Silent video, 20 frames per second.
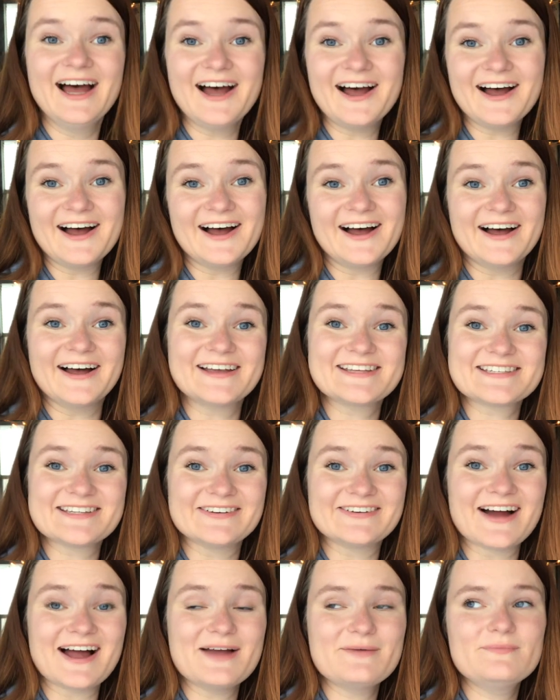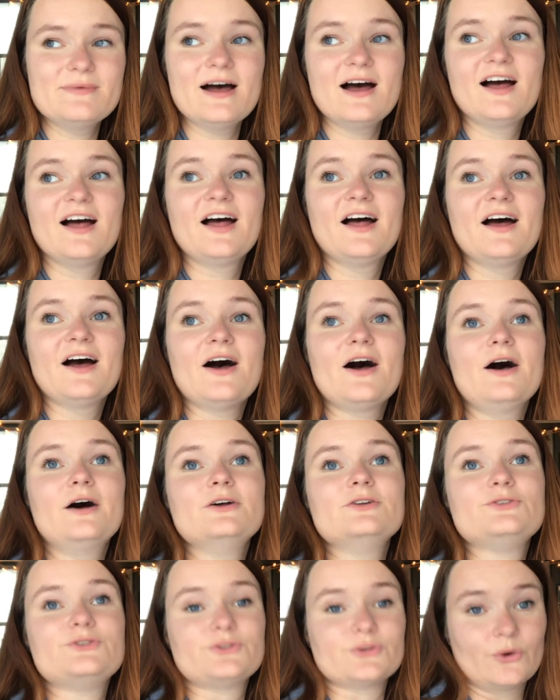Uh, so I'm
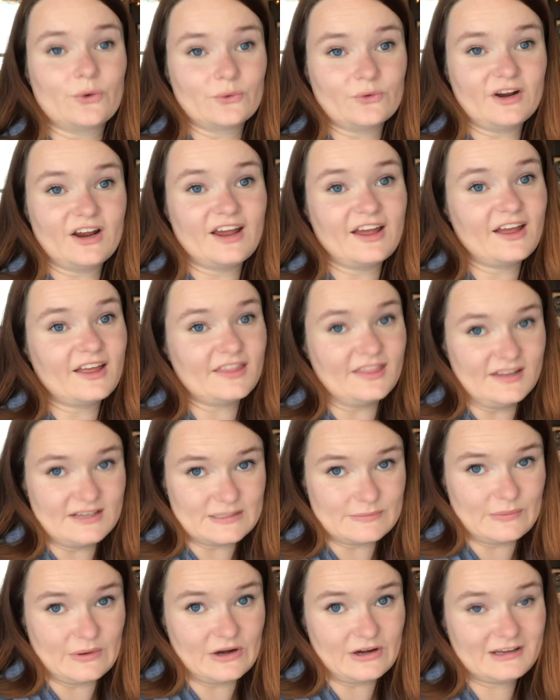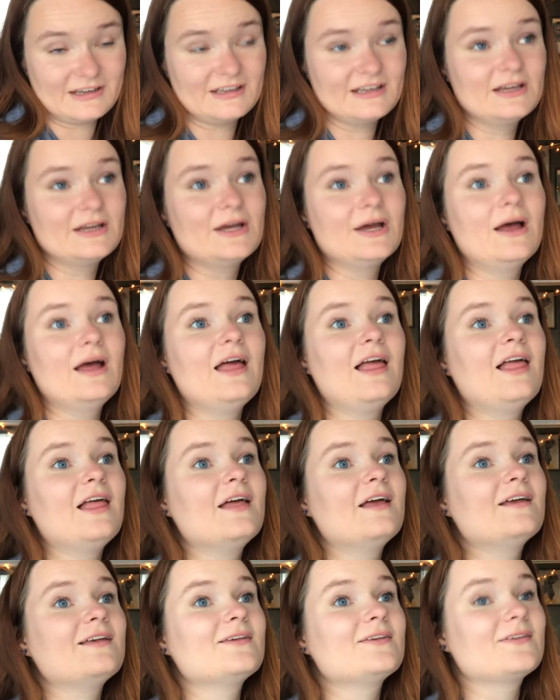adoring this book
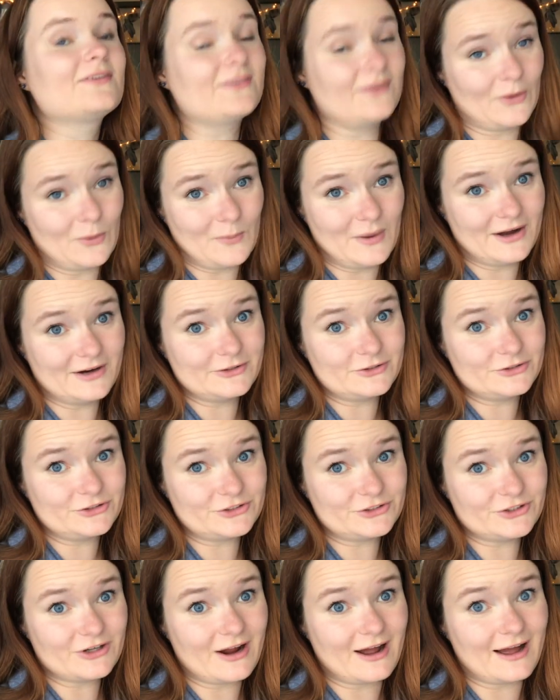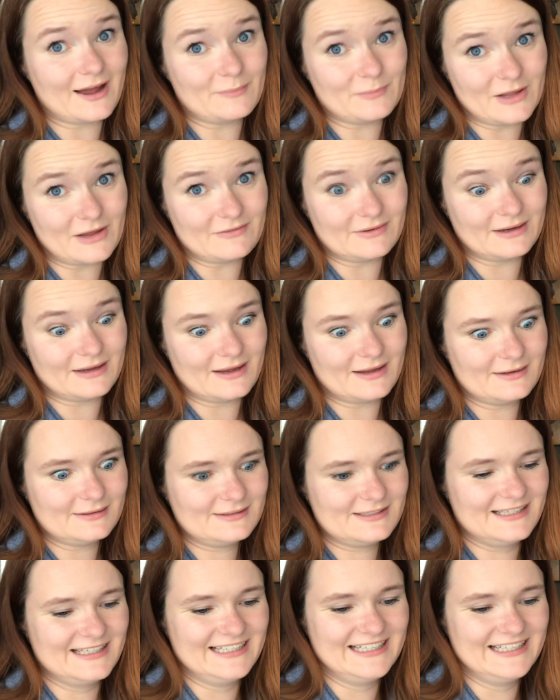so much. I'm loving it.